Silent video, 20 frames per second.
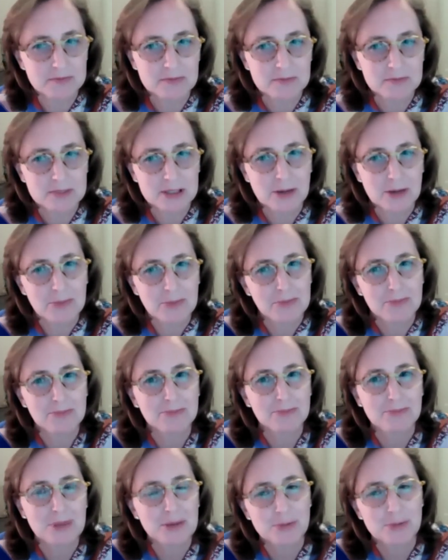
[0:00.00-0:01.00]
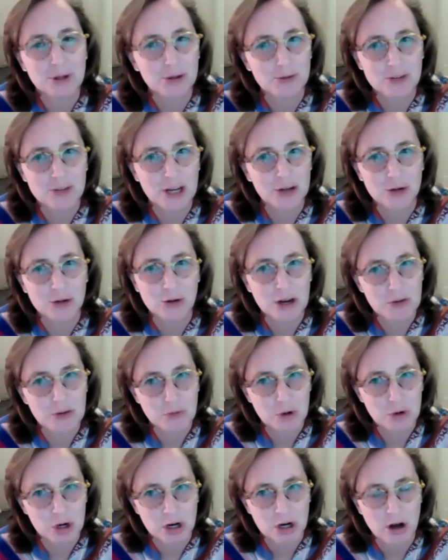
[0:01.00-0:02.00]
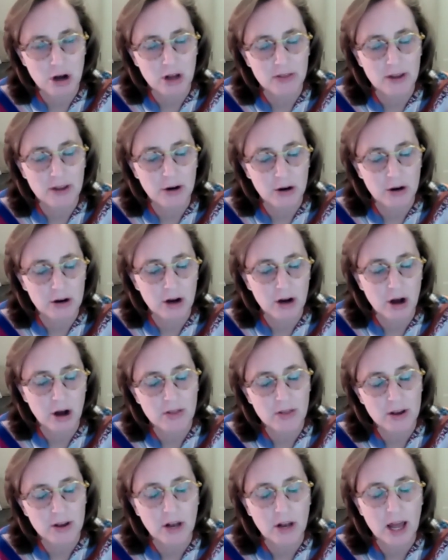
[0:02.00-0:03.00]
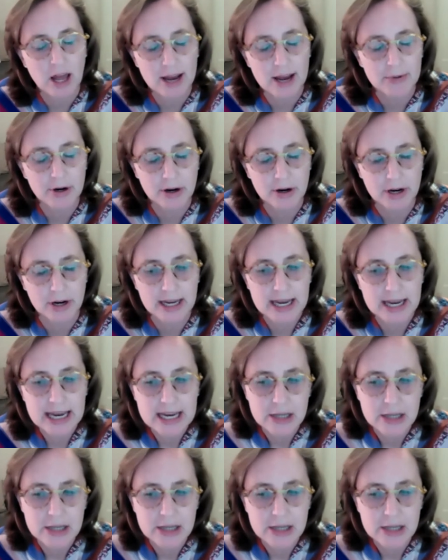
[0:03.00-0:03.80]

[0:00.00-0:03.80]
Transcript: some people who've done great work on their on their library